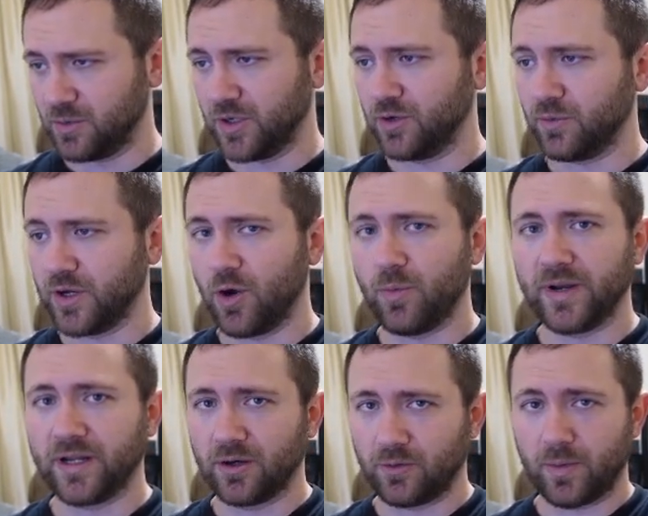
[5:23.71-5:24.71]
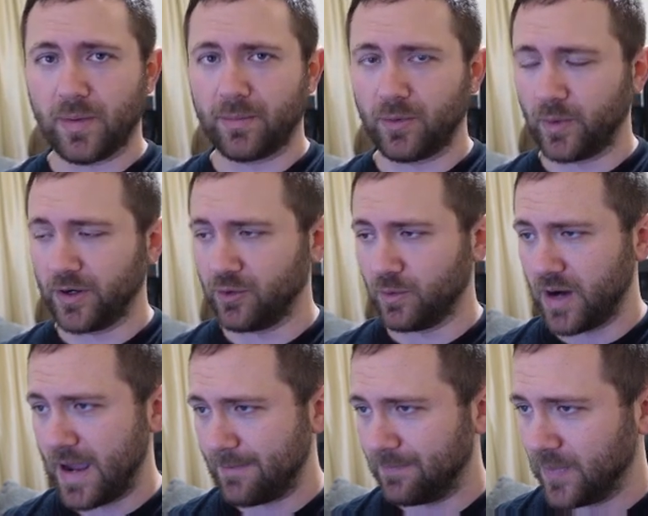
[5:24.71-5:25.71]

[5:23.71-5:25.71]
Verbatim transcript: And when you reopen it, it'll remember where you were at.